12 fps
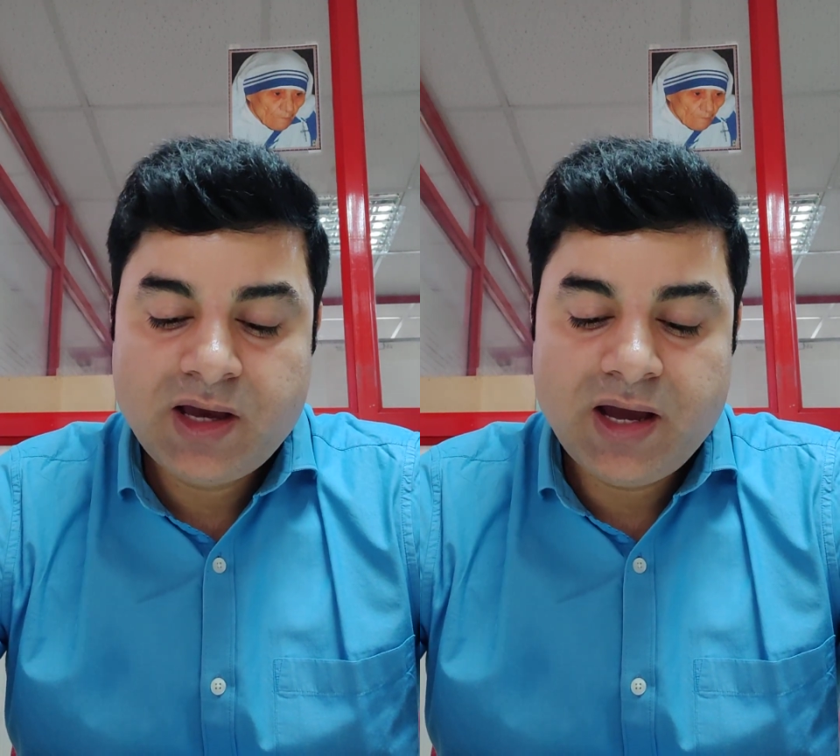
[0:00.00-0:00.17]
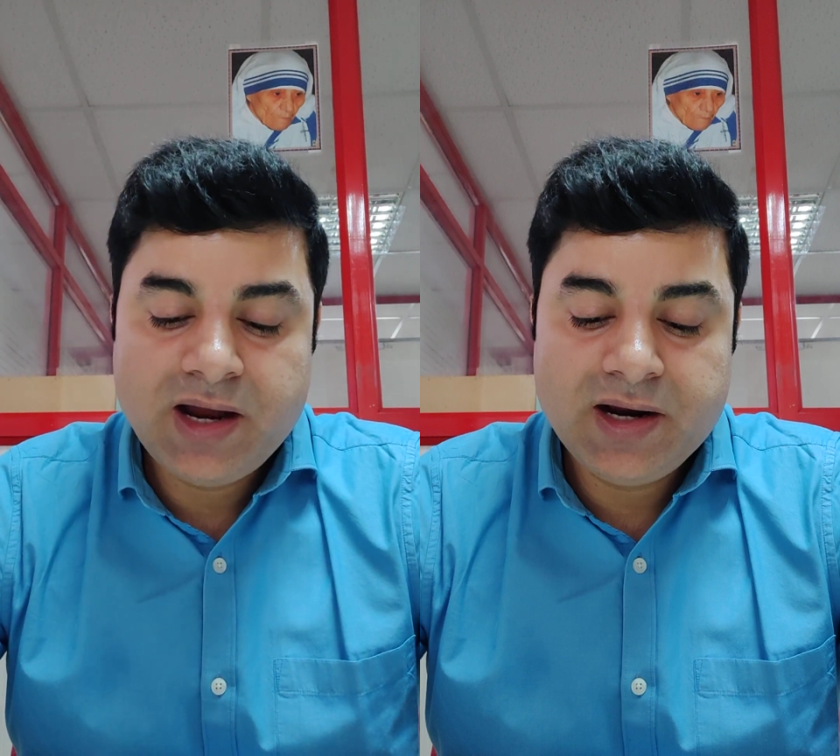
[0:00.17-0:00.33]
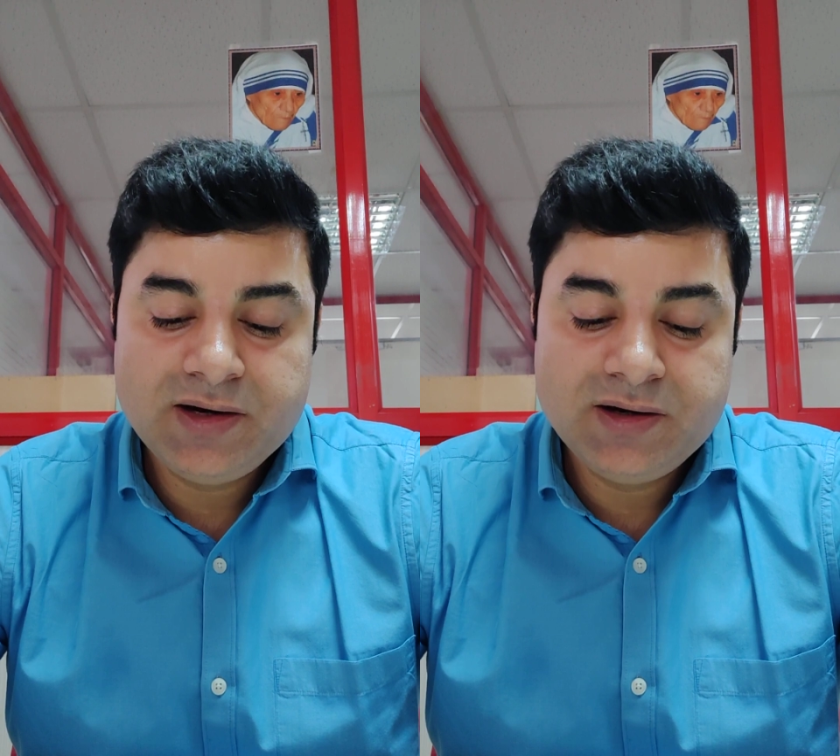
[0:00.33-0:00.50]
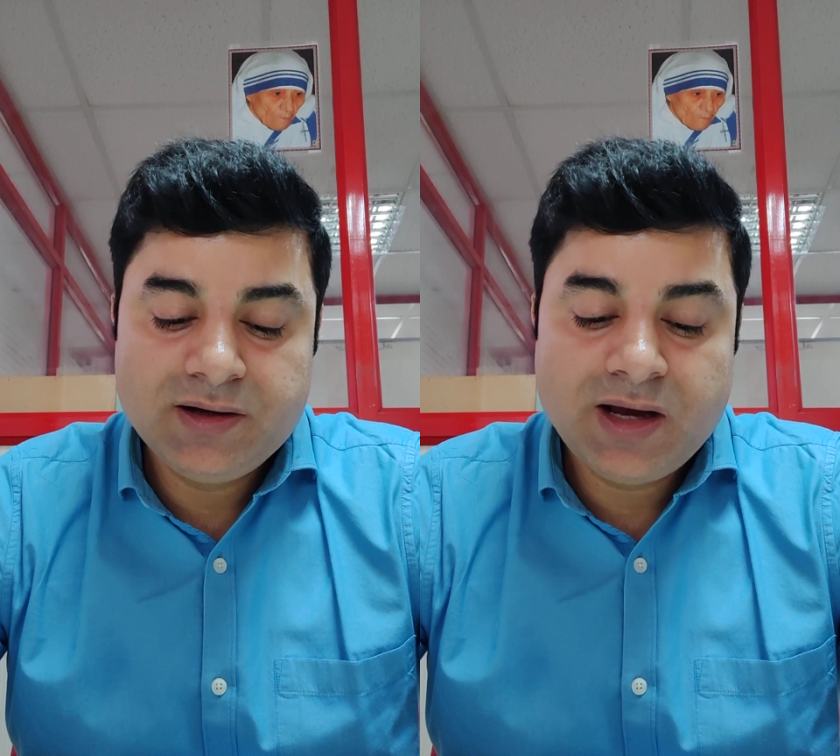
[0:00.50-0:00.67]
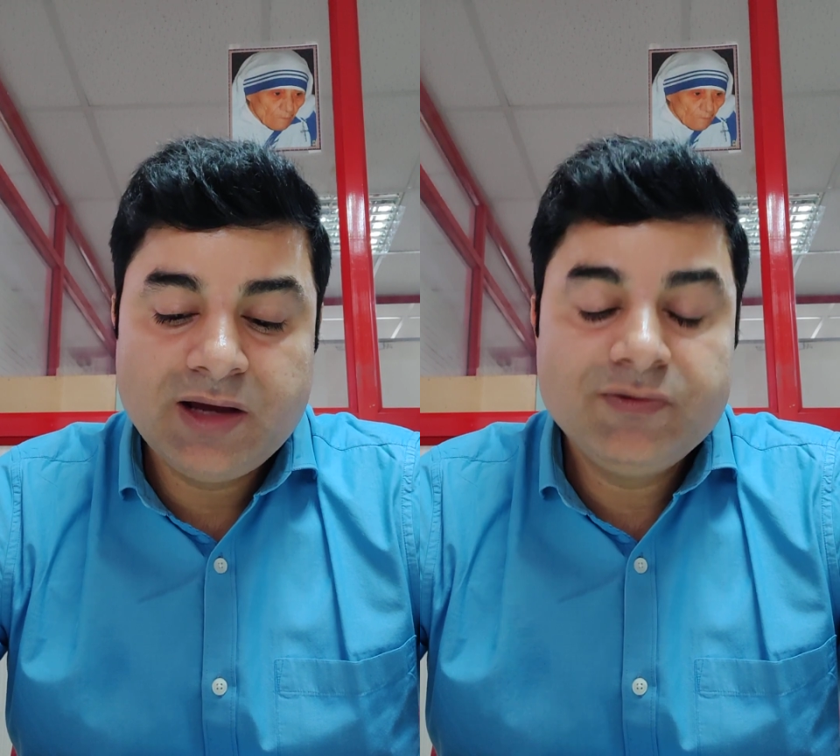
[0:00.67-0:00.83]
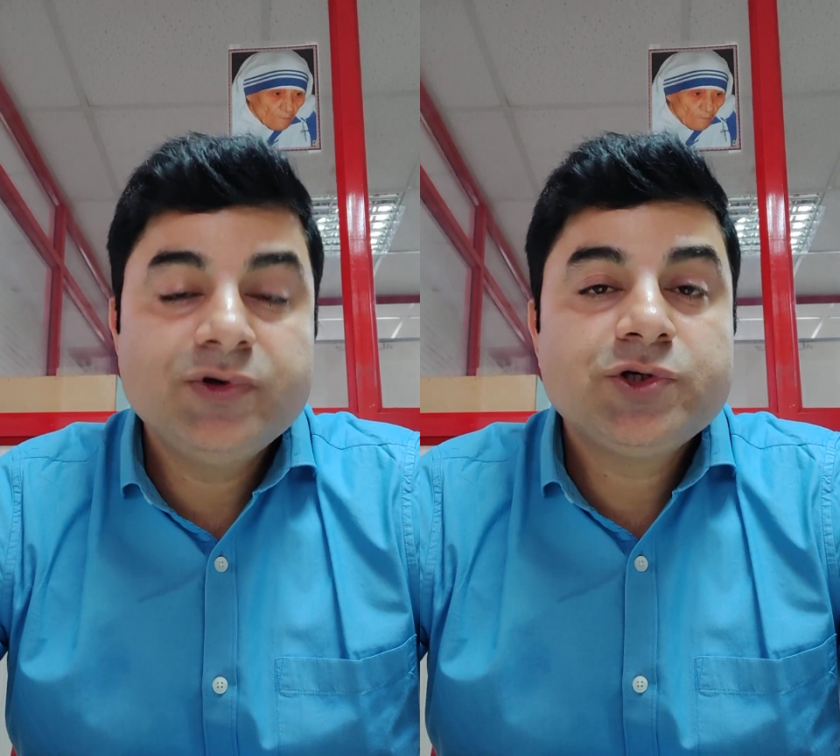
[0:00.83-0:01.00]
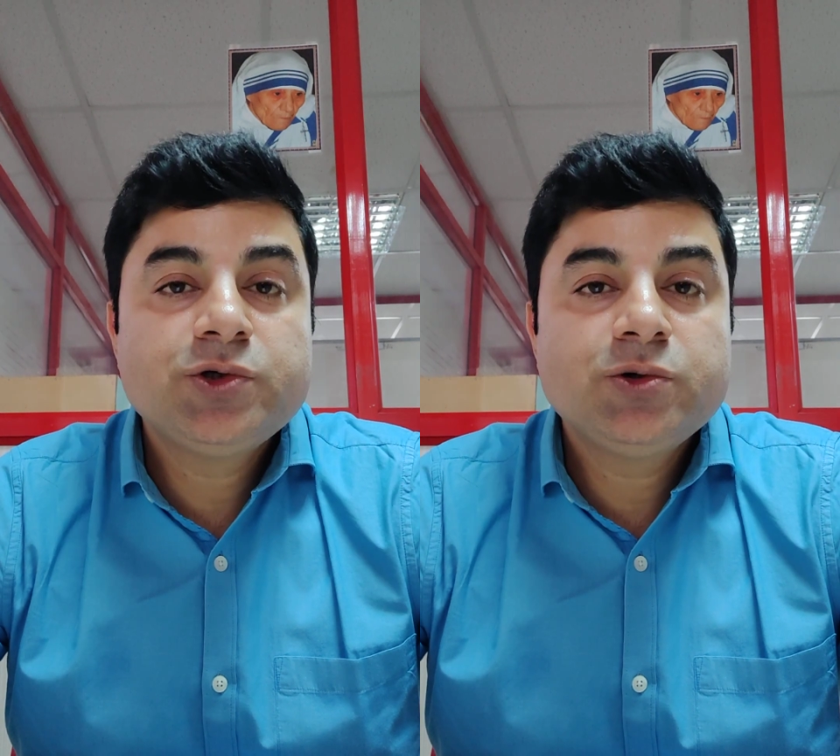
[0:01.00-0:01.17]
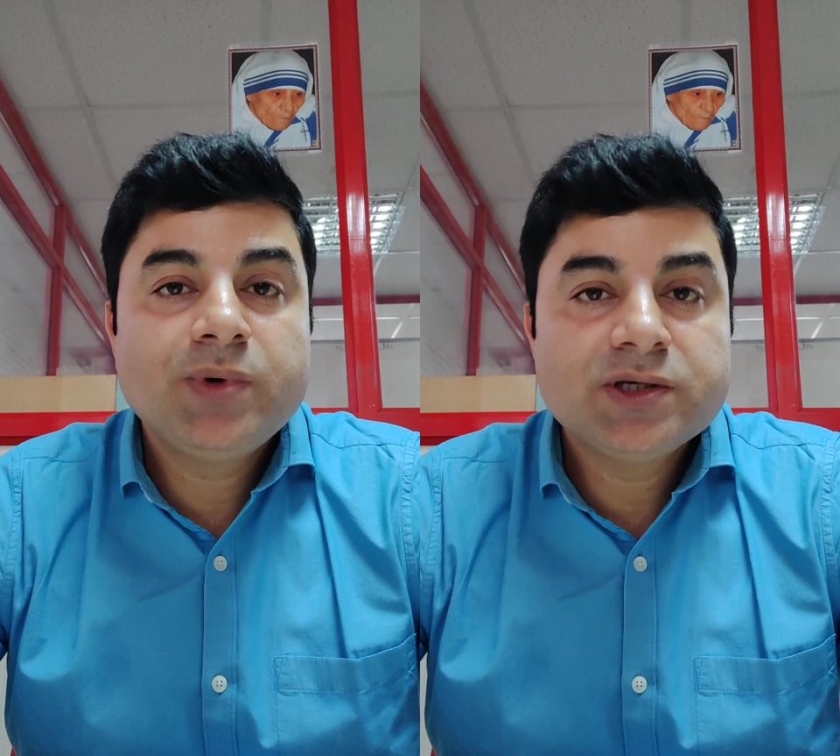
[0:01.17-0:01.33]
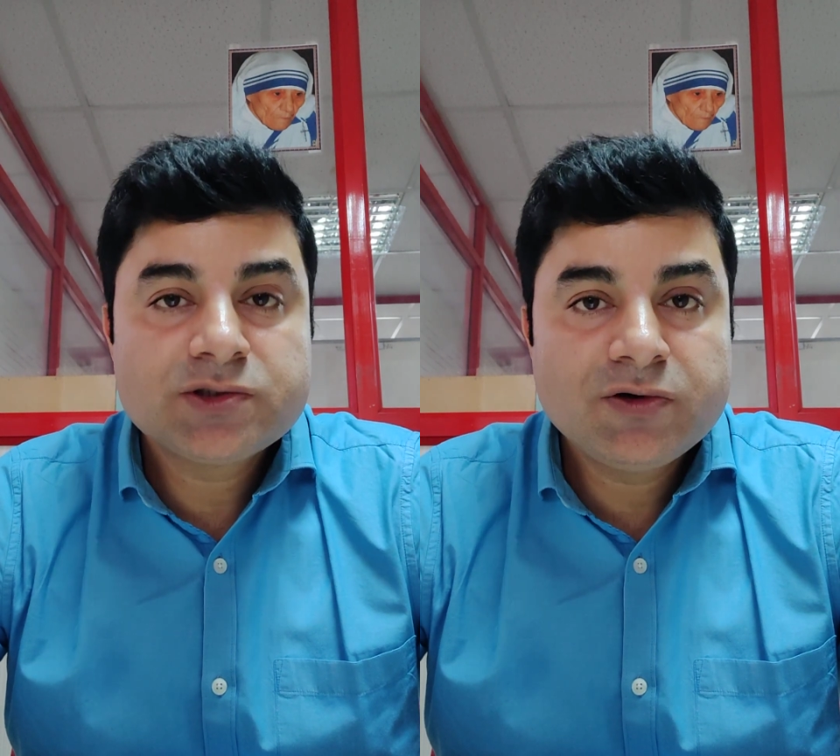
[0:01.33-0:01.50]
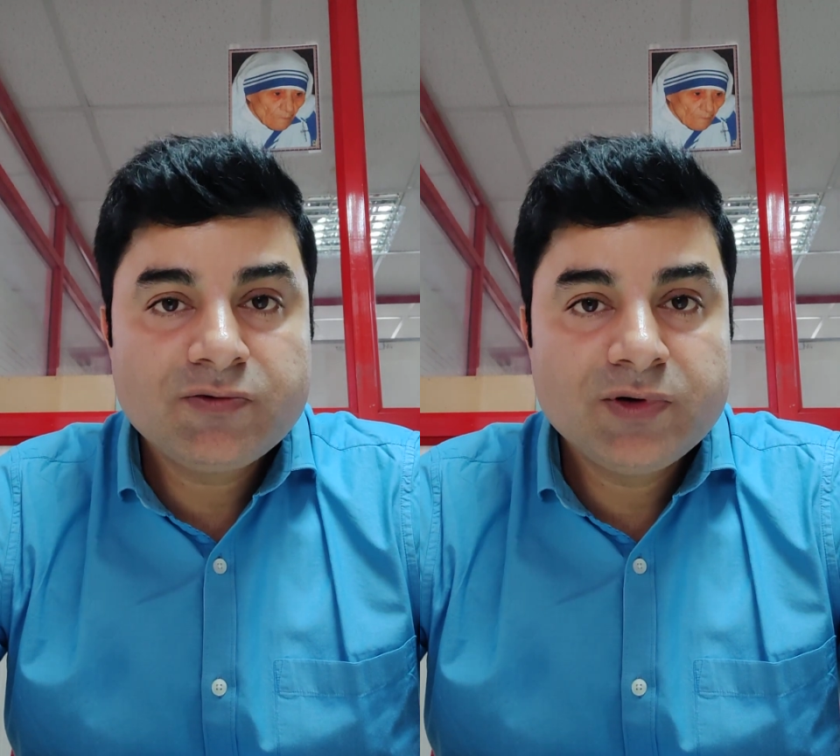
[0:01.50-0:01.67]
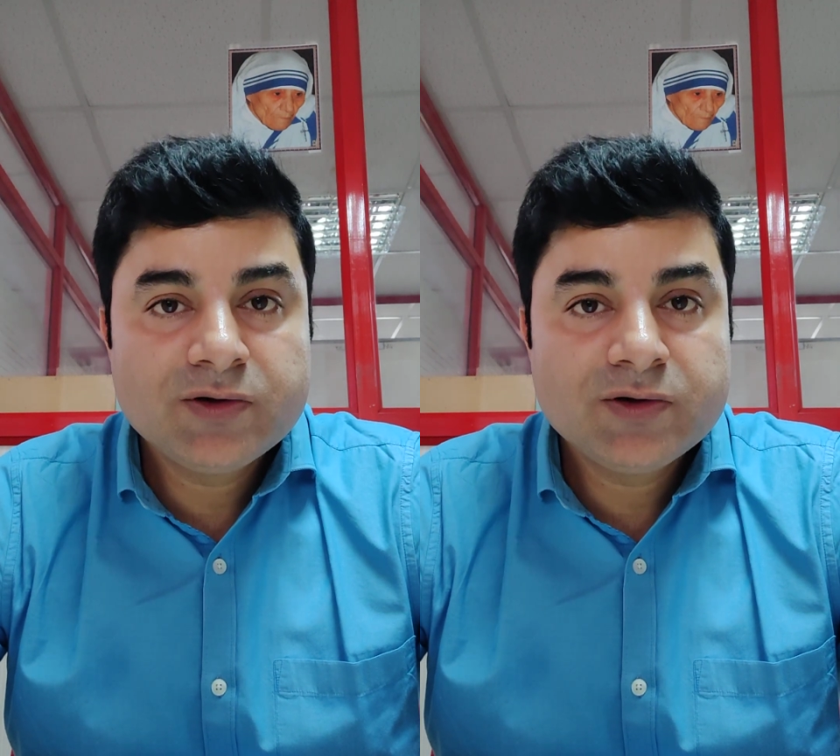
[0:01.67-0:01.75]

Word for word: And I wish you best of